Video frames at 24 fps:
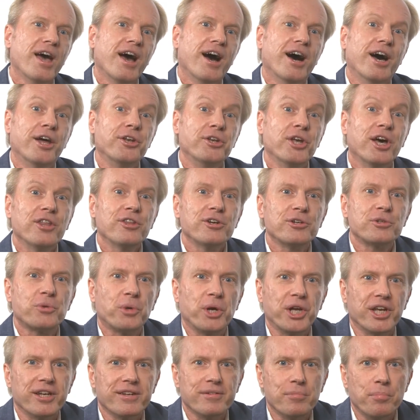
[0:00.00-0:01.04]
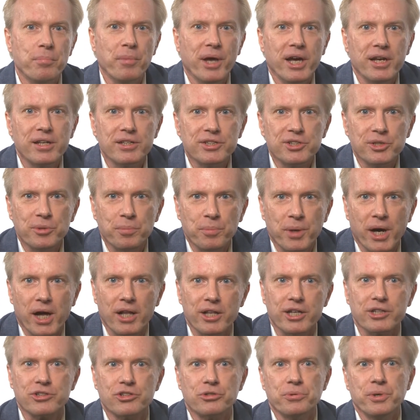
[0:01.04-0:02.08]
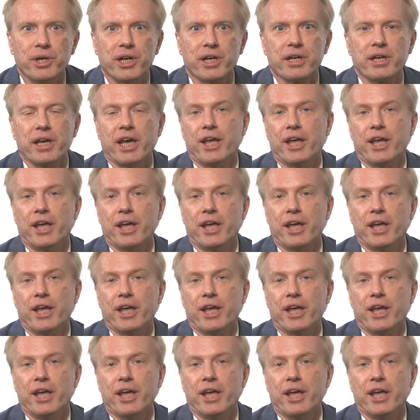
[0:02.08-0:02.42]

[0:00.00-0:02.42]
Another great meta-symbolic trick